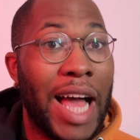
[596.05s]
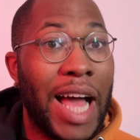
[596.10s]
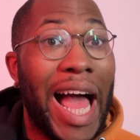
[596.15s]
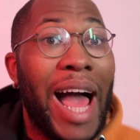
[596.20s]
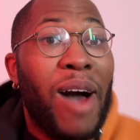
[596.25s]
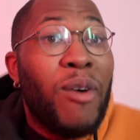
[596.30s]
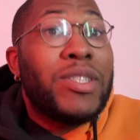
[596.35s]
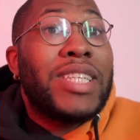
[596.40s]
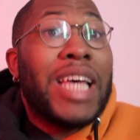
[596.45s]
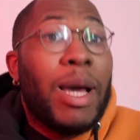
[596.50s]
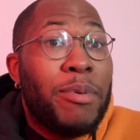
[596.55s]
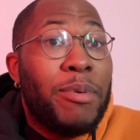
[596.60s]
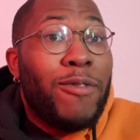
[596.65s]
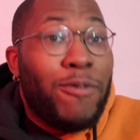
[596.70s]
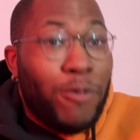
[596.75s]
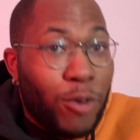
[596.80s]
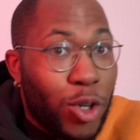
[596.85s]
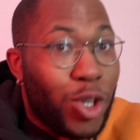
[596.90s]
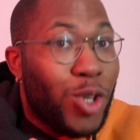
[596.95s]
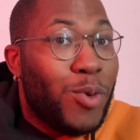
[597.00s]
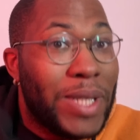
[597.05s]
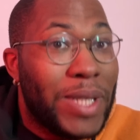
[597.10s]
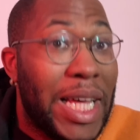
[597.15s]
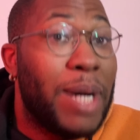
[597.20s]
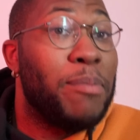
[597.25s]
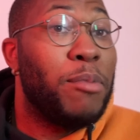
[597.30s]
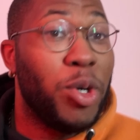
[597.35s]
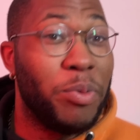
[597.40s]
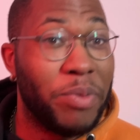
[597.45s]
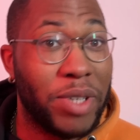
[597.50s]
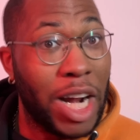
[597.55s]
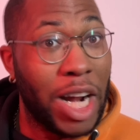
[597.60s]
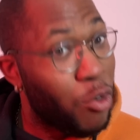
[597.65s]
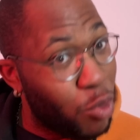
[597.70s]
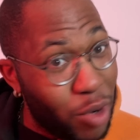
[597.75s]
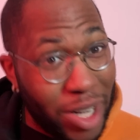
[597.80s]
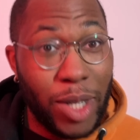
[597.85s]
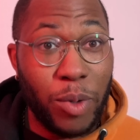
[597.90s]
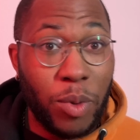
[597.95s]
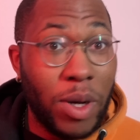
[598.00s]
I was happy for you in that moment. I
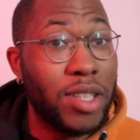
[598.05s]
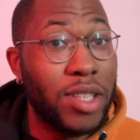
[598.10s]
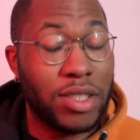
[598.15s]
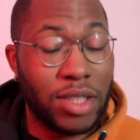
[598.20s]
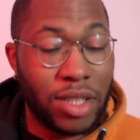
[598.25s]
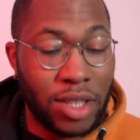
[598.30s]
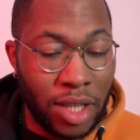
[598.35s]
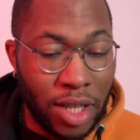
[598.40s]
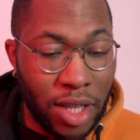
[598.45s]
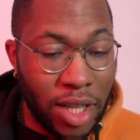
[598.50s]
really was.